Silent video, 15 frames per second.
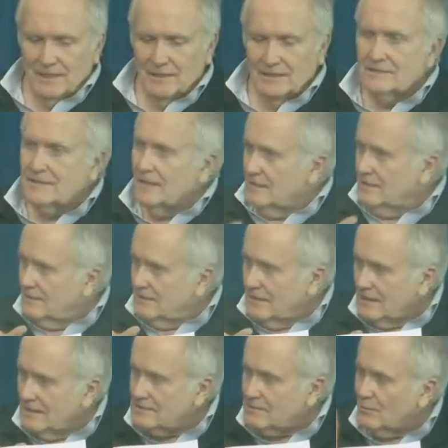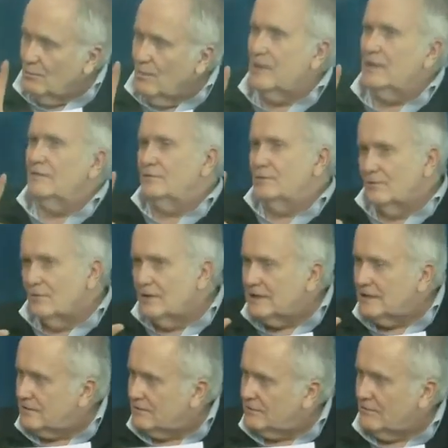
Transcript: is that, that it's a way of turning in the